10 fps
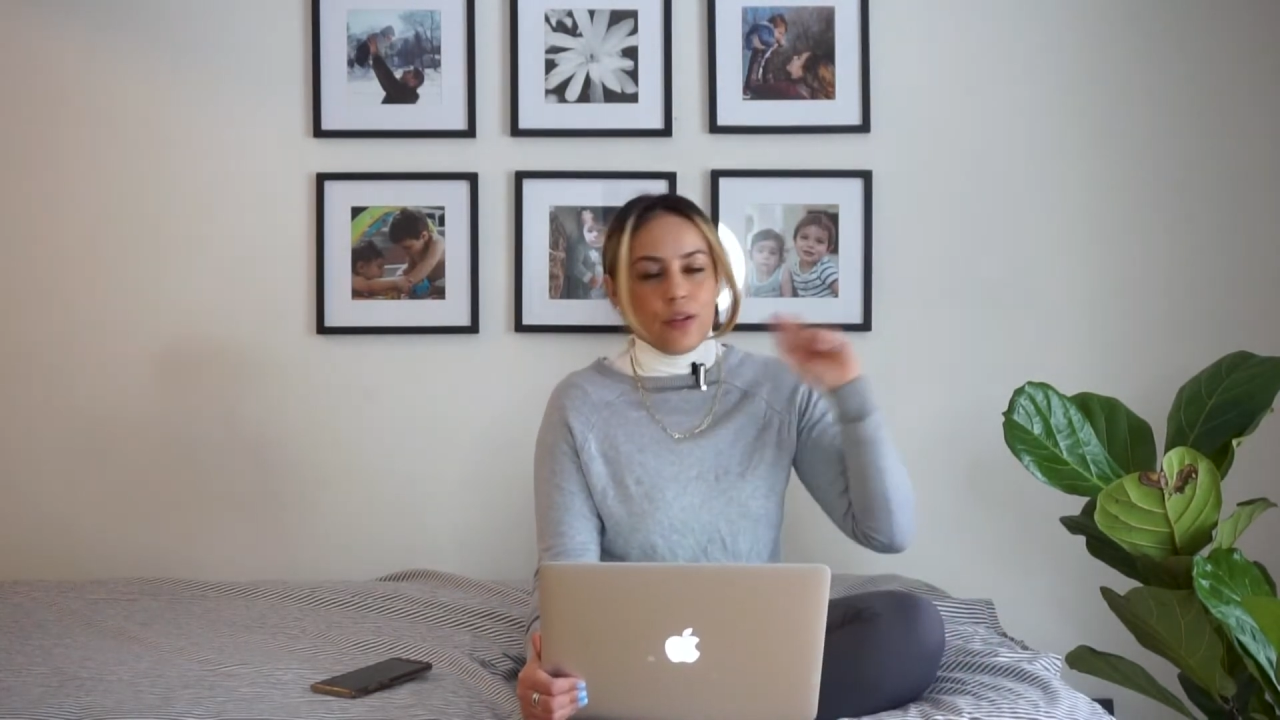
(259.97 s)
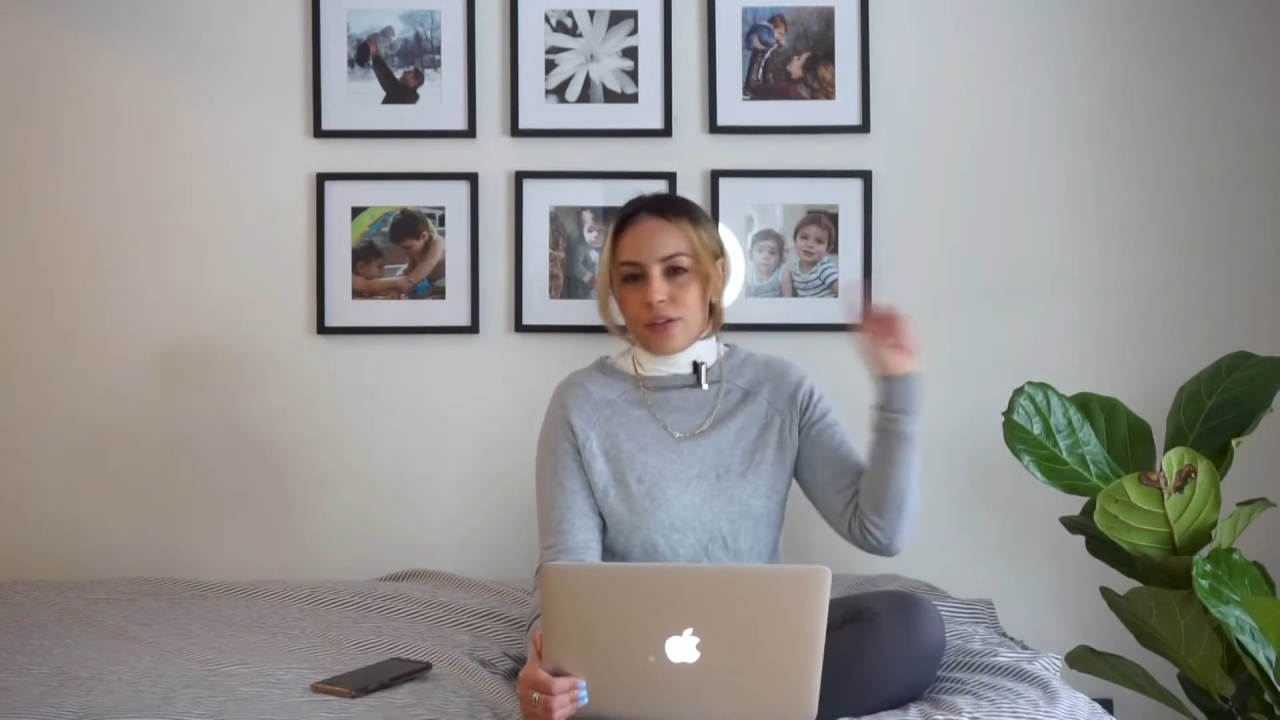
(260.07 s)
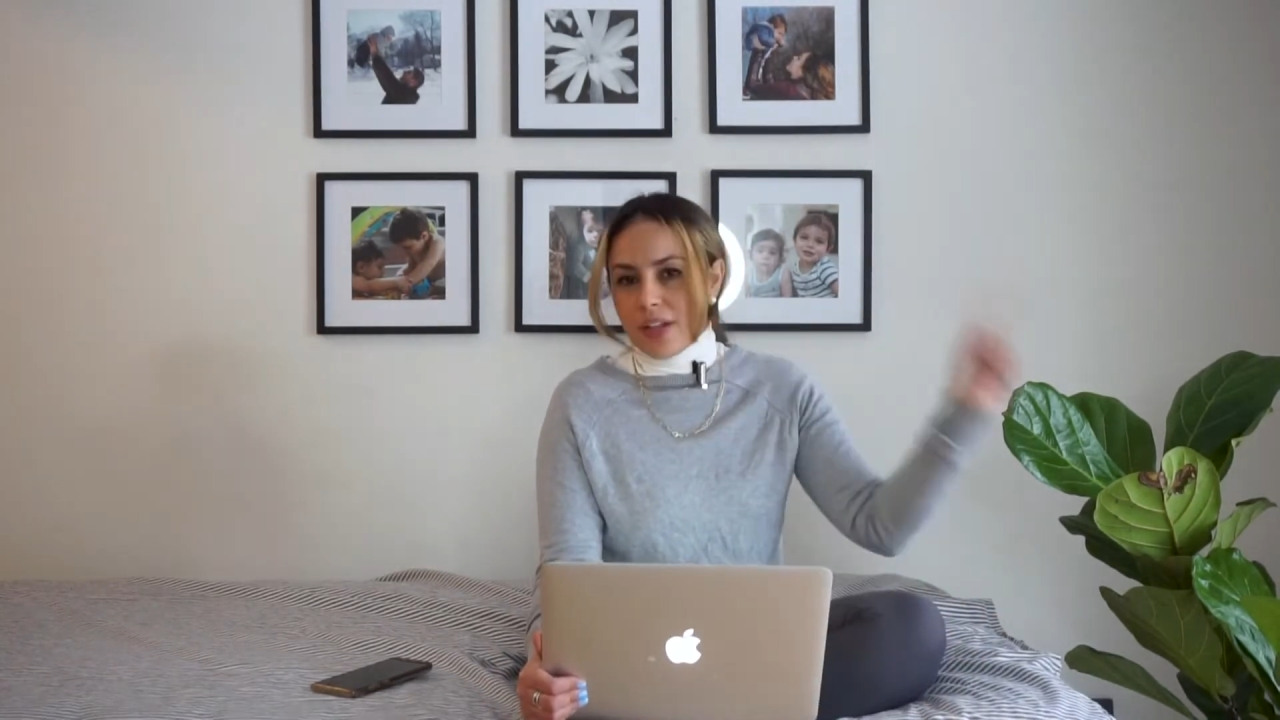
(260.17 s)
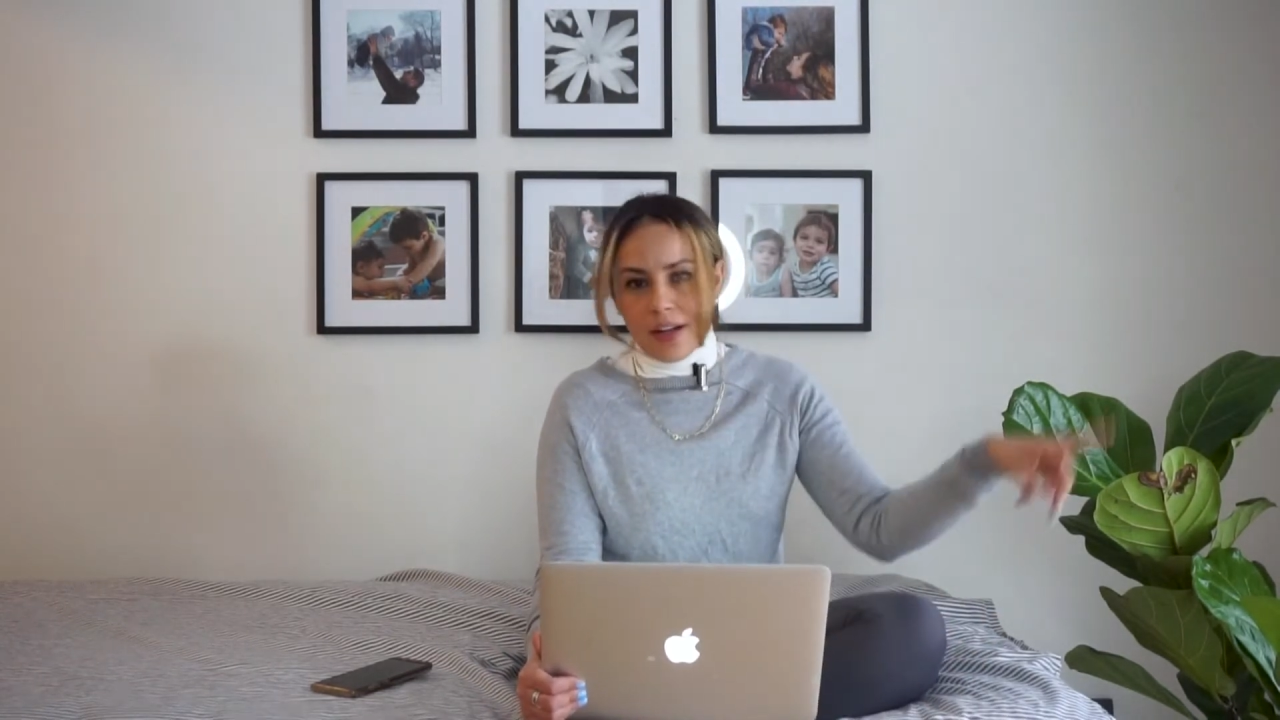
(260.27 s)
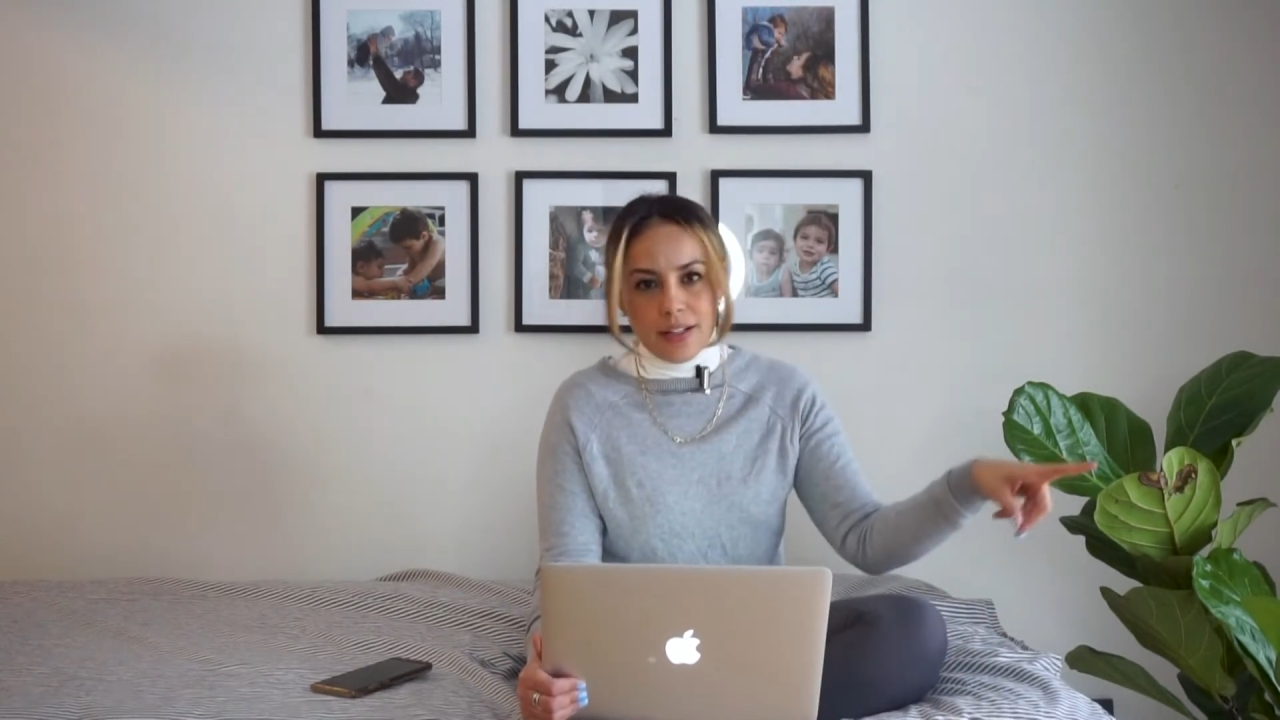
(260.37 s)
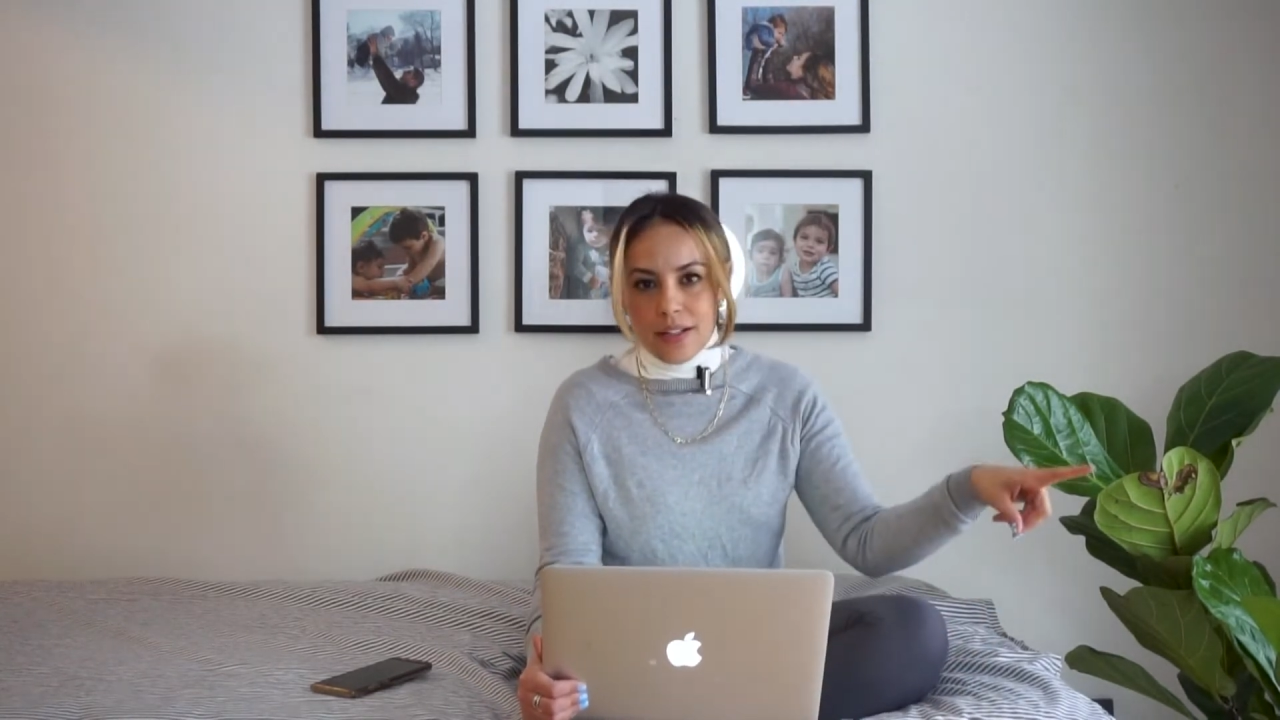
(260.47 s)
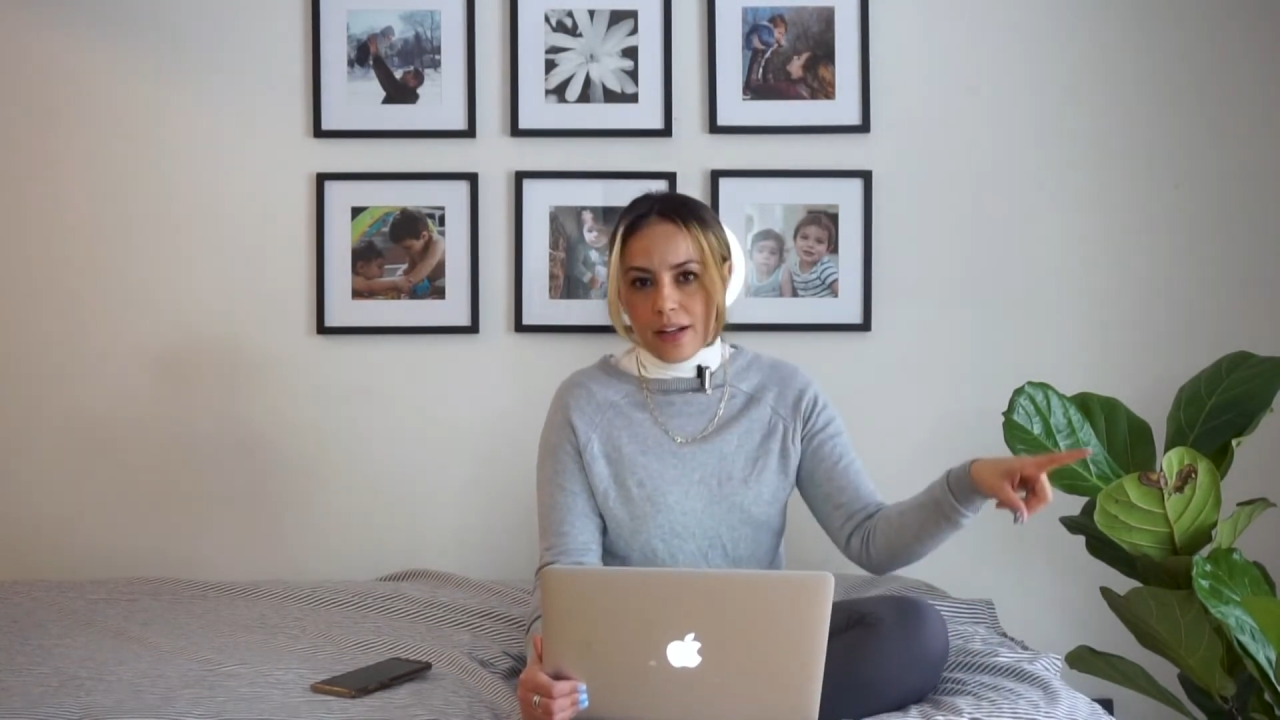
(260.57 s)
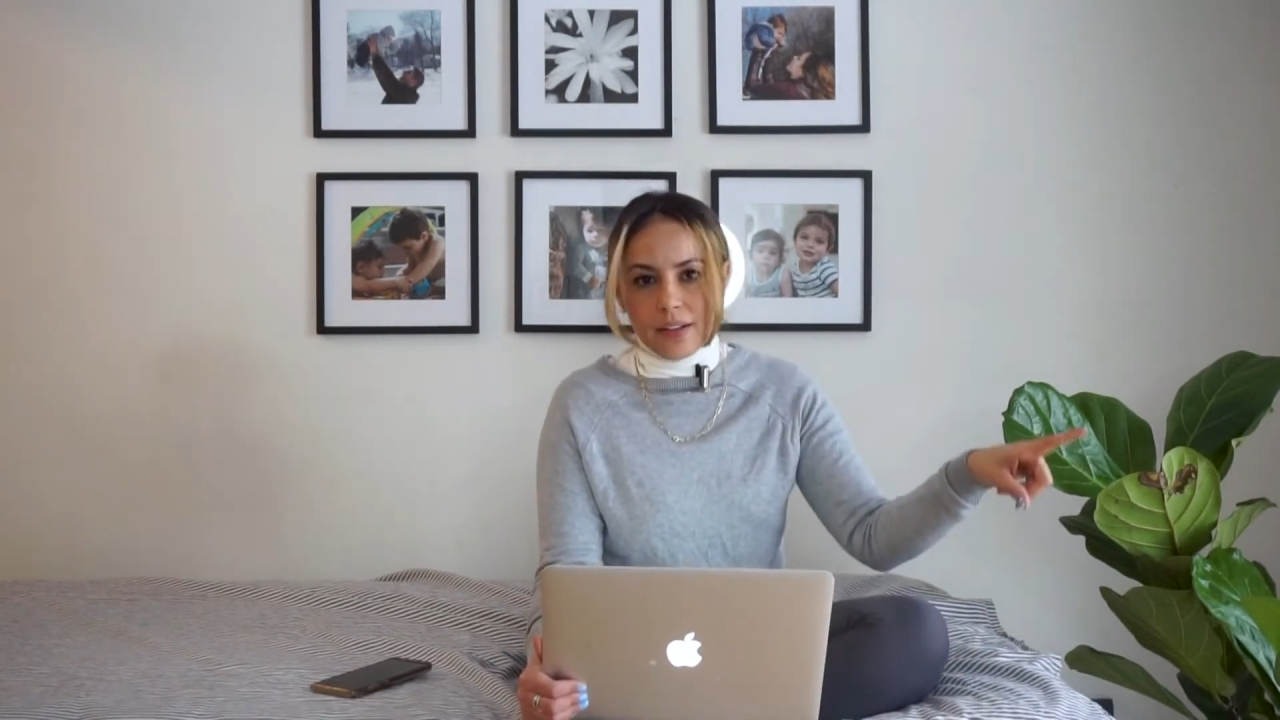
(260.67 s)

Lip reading: you touch the